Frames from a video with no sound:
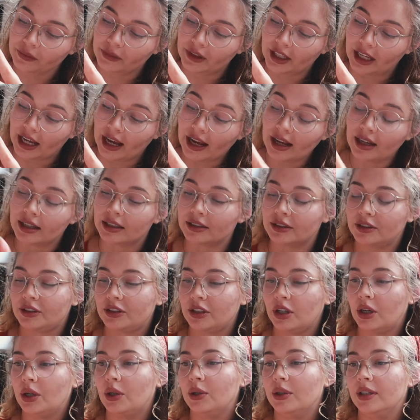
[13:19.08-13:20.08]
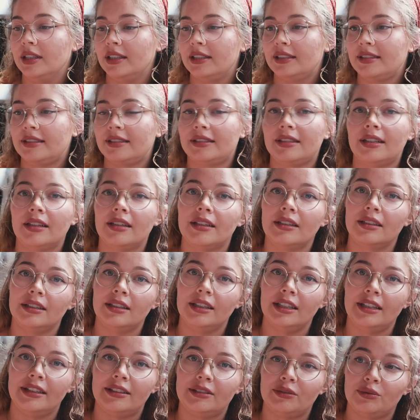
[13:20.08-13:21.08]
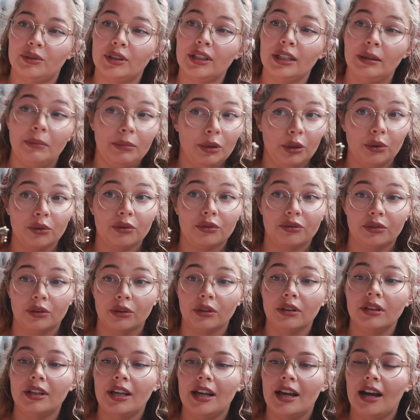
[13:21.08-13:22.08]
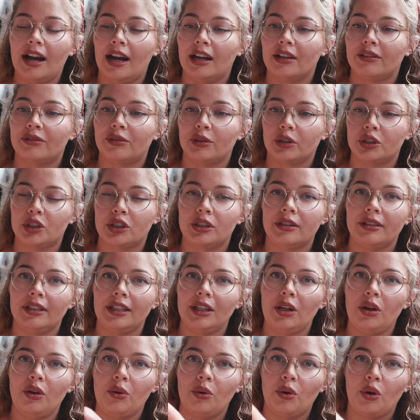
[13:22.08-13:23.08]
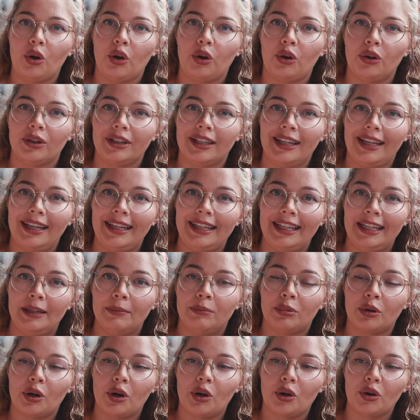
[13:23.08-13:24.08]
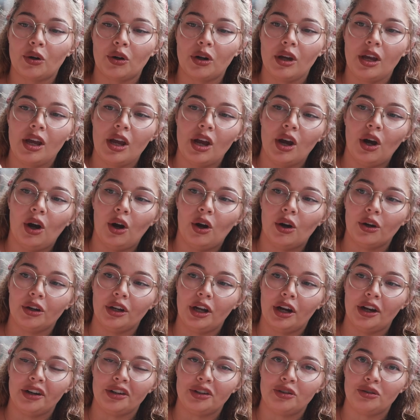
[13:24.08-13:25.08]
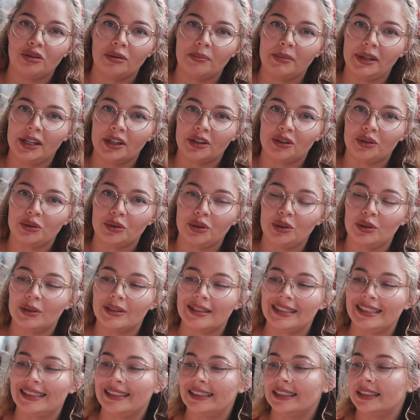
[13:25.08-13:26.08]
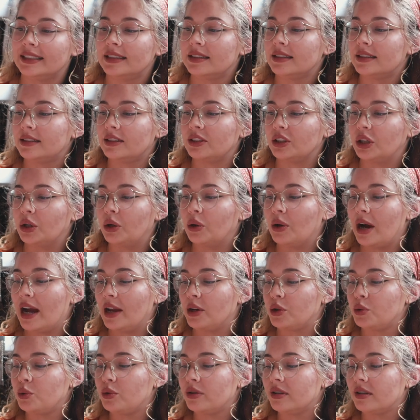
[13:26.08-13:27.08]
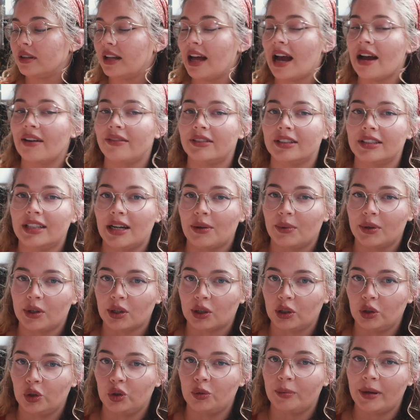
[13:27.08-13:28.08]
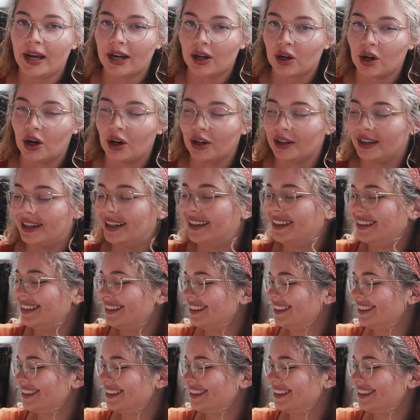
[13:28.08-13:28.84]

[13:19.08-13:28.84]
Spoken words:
Yeah, so it's really beautiful. Unfortunately, her key broke on our trip here to New Zealand, so I do still have it. I want to glue it back on.